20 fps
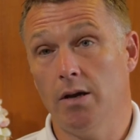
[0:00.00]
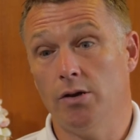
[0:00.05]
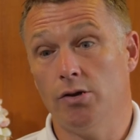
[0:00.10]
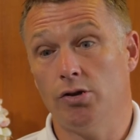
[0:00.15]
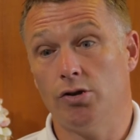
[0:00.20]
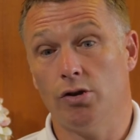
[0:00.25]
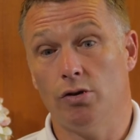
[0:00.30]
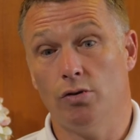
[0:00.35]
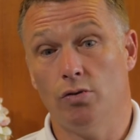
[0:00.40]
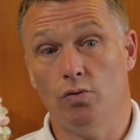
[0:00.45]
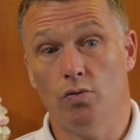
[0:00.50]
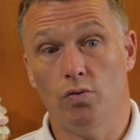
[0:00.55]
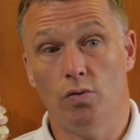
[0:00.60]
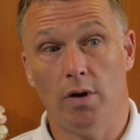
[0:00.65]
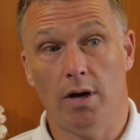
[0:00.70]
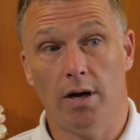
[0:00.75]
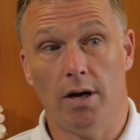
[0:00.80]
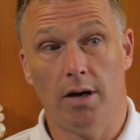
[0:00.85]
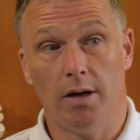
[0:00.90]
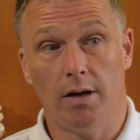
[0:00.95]

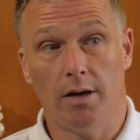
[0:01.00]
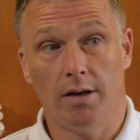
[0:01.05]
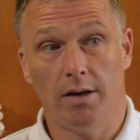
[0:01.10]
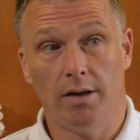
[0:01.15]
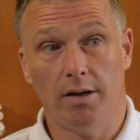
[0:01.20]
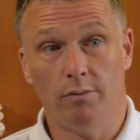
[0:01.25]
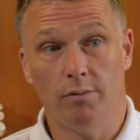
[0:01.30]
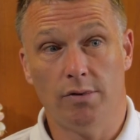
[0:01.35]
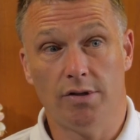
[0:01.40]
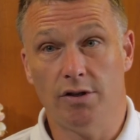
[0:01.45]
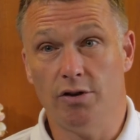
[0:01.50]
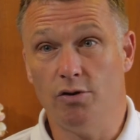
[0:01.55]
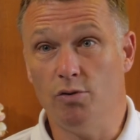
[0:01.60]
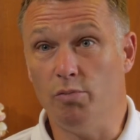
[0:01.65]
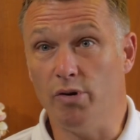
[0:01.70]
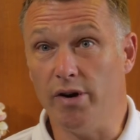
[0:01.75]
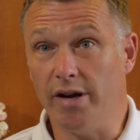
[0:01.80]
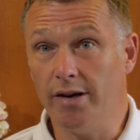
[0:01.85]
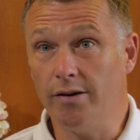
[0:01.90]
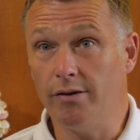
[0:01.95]
So it was a
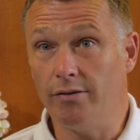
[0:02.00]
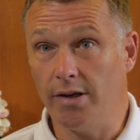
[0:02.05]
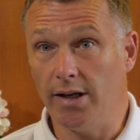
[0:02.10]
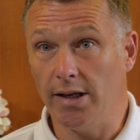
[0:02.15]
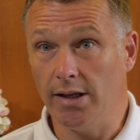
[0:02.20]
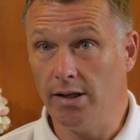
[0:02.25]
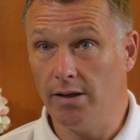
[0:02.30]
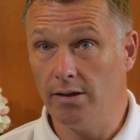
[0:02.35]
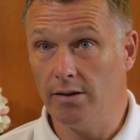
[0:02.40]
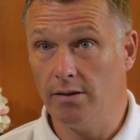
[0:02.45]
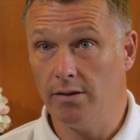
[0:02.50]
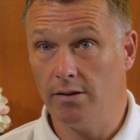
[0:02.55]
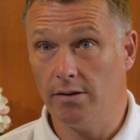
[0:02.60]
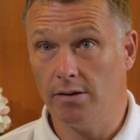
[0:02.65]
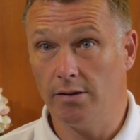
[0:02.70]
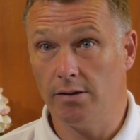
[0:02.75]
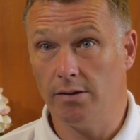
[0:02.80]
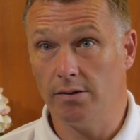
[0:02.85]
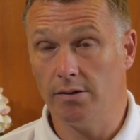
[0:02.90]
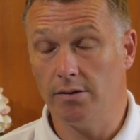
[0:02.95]
no-brainer, really.
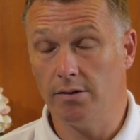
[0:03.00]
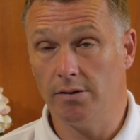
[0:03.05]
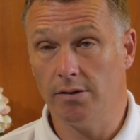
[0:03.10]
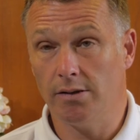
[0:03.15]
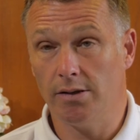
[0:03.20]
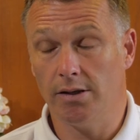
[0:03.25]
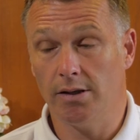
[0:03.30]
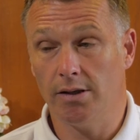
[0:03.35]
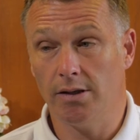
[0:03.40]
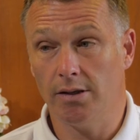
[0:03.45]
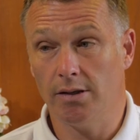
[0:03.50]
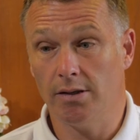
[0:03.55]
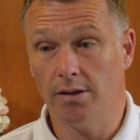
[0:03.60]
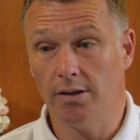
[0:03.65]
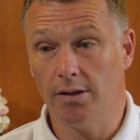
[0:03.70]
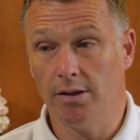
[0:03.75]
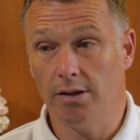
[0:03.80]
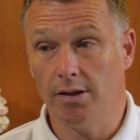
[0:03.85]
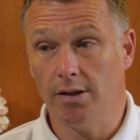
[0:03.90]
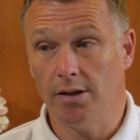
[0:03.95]

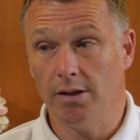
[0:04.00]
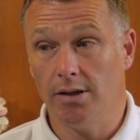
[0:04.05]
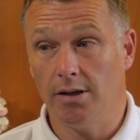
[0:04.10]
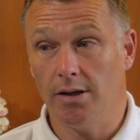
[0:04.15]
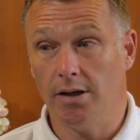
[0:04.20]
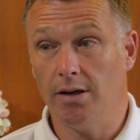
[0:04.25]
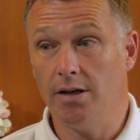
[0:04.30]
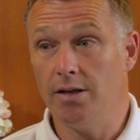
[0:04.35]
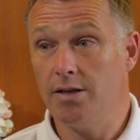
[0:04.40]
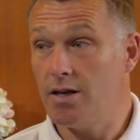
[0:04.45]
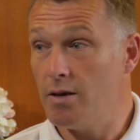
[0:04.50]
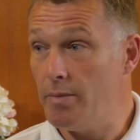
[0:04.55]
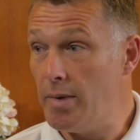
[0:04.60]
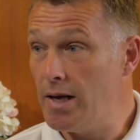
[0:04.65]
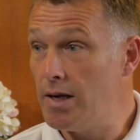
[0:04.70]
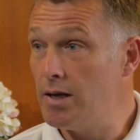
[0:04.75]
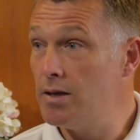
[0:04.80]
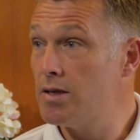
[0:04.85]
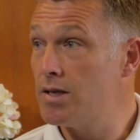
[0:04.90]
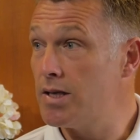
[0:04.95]
And he's come
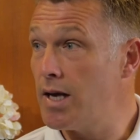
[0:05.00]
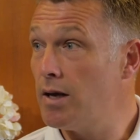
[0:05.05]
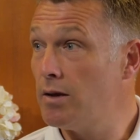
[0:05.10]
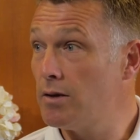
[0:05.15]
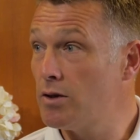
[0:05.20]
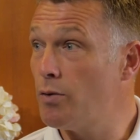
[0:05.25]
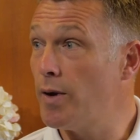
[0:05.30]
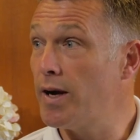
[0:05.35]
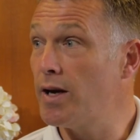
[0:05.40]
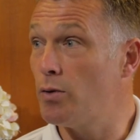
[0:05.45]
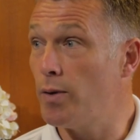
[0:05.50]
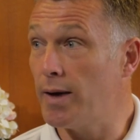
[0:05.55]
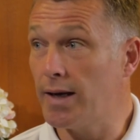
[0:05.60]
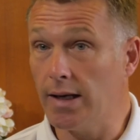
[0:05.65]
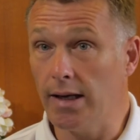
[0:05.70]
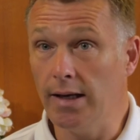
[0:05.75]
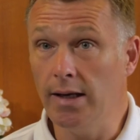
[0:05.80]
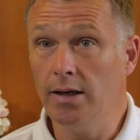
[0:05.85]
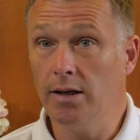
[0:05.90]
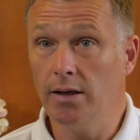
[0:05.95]
in and settled quite
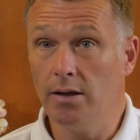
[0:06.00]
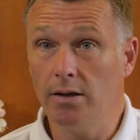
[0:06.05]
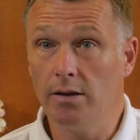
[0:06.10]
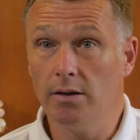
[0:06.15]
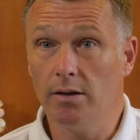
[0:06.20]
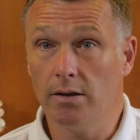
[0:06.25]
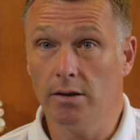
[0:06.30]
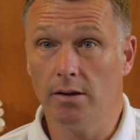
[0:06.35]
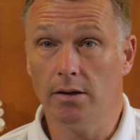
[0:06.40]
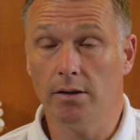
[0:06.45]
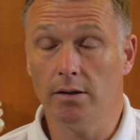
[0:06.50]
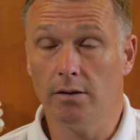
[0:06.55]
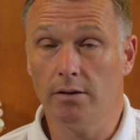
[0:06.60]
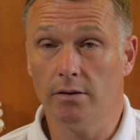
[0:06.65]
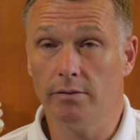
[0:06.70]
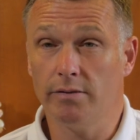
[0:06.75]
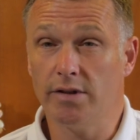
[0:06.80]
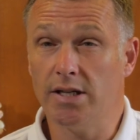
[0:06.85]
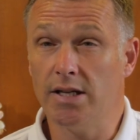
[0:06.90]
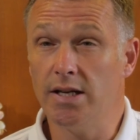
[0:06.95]
quickly.
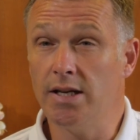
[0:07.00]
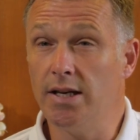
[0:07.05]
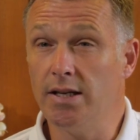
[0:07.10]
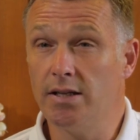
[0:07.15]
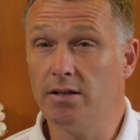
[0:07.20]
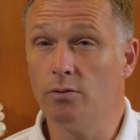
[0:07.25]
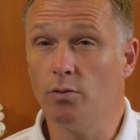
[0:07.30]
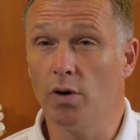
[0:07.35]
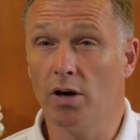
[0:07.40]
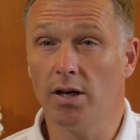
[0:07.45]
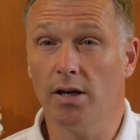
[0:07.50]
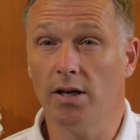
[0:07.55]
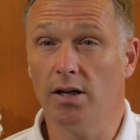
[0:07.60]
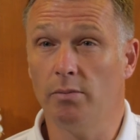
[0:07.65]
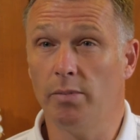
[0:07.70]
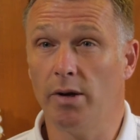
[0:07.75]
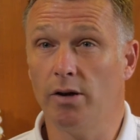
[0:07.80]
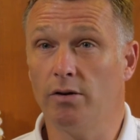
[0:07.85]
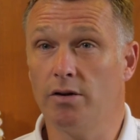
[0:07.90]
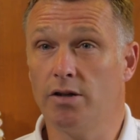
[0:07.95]
Obviously, he needs to work a
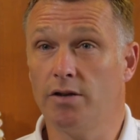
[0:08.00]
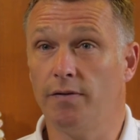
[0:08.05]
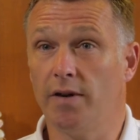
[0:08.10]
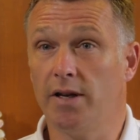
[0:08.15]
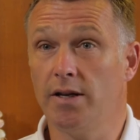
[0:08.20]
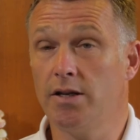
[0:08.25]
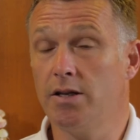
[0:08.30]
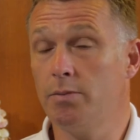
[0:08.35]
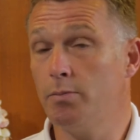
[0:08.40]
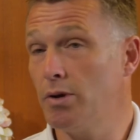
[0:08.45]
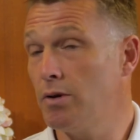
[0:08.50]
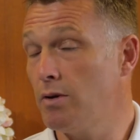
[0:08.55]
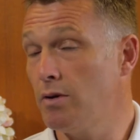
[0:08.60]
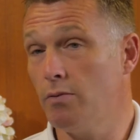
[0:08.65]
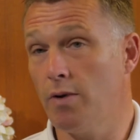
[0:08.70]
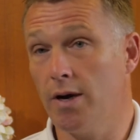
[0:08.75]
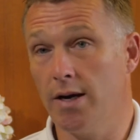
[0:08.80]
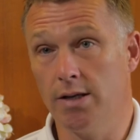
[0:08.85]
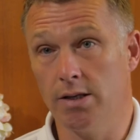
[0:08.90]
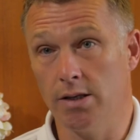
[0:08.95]
little bit on his fitness, but
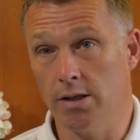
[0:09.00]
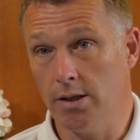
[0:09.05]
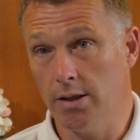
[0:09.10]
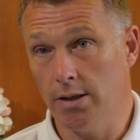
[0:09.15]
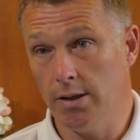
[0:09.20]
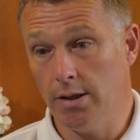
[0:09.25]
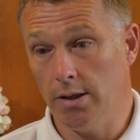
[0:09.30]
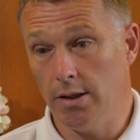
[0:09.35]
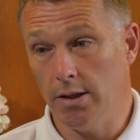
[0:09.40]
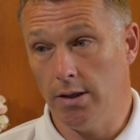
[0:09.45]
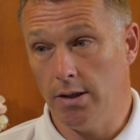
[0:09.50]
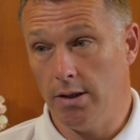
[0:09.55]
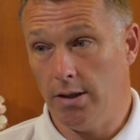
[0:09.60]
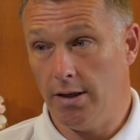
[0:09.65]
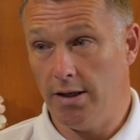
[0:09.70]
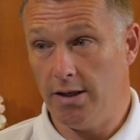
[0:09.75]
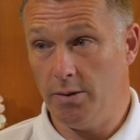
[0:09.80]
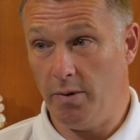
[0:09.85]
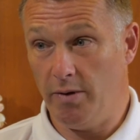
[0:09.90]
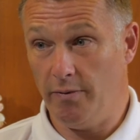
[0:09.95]
otherwise
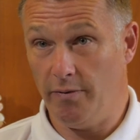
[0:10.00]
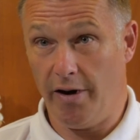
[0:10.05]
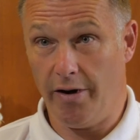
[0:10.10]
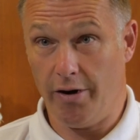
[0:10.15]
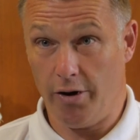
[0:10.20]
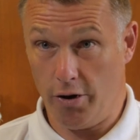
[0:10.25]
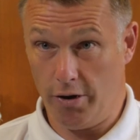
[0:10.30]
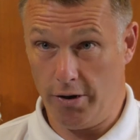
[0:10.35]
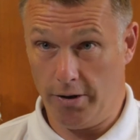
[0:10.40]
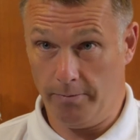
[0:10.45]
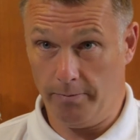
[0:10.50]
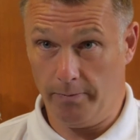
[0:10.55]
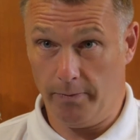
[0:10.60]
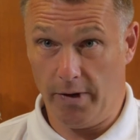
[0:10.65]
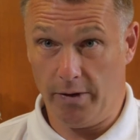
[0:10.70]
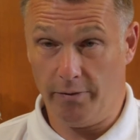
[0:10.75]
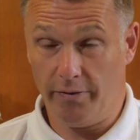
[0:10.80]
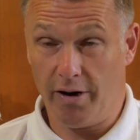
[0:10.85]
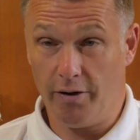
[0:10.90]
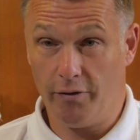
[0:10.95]
has been very good
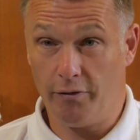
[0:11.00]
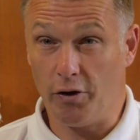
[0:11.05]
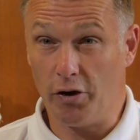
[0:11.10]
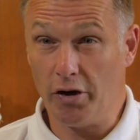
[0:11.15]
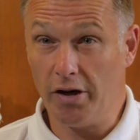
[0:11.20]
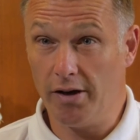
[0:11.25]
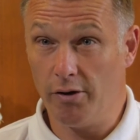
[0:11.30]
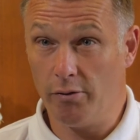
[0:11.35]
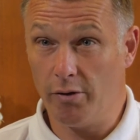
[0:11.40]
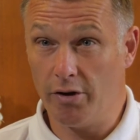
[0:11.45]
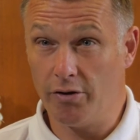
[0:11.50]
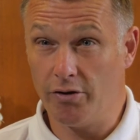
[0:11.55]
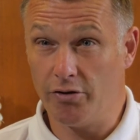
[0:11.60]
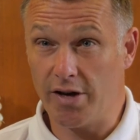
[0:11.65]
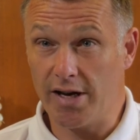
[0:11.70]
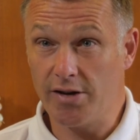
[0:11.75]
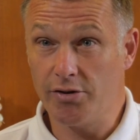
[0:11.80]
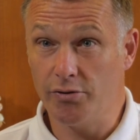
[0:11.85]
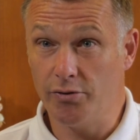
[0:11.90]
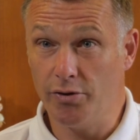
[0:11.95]
and very funny around the
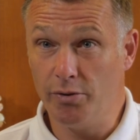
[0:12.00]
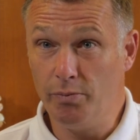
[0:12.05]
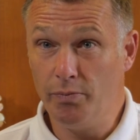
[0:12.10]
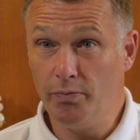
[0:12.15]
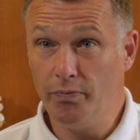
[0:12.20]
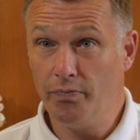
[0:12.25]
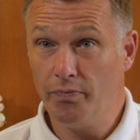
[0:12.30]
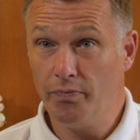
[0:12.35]
dressing room.